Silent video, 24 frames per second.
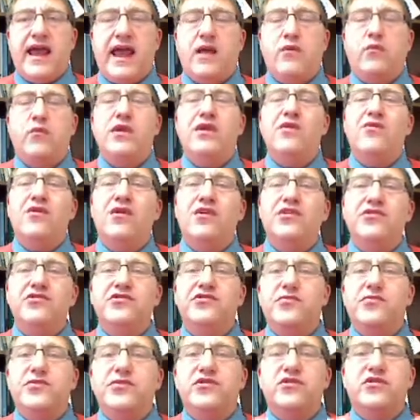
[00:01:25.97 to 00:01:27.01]
and we want you
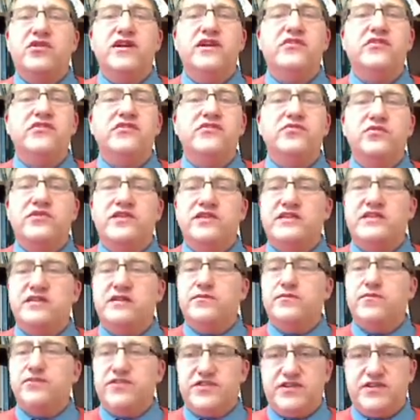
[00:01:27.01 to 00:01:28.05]
to portray those with a
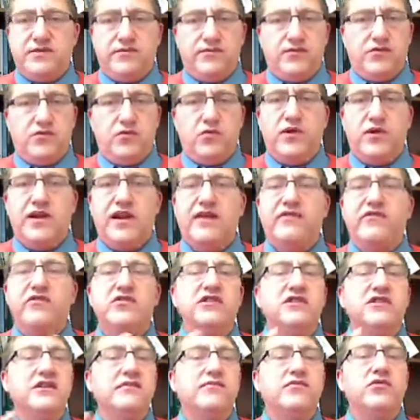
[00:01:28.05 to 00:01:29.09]
simple symbol. Whatever
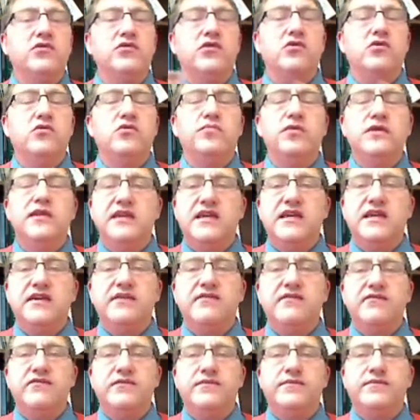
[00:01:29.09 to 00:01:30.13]
symbol you
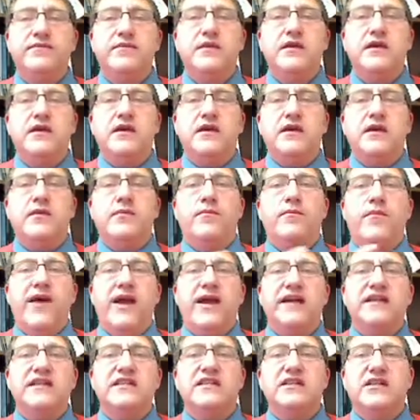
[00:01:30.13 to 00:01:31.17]
believe
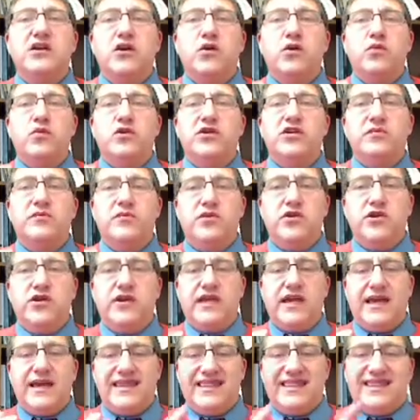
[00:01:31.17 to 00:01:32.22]
best would
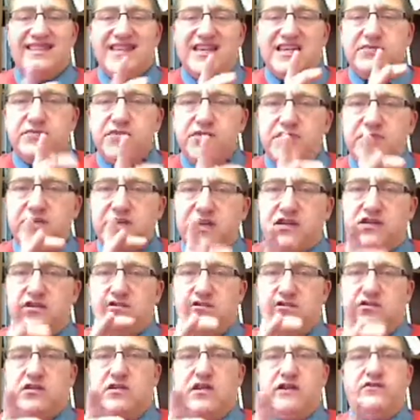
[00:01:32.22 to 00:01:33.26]
communicate this
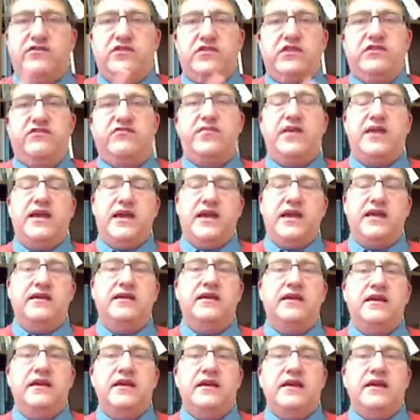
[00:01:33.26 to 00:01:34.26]
particular level of pain.